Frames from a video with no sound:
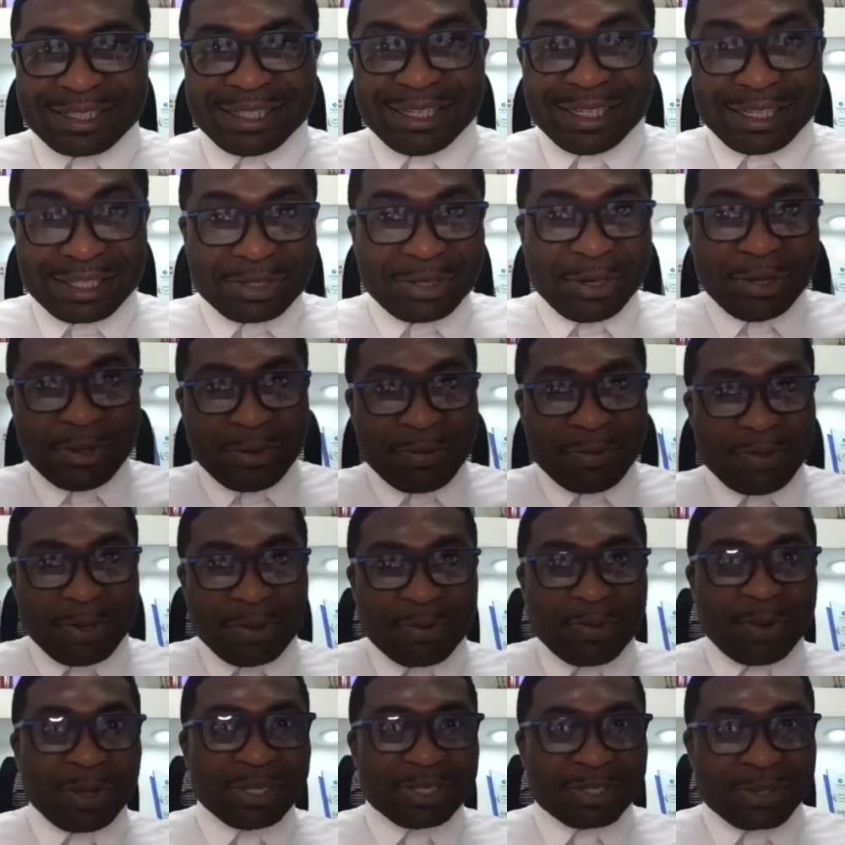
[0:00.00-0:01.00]
It's going to be
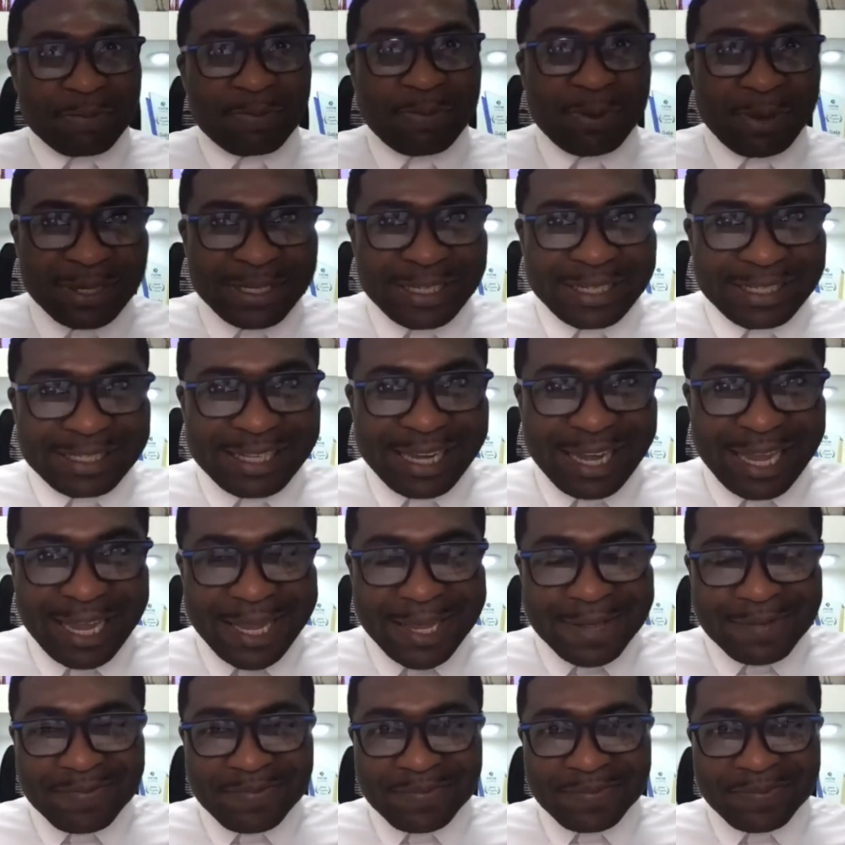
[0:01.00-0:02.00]
once upon a time.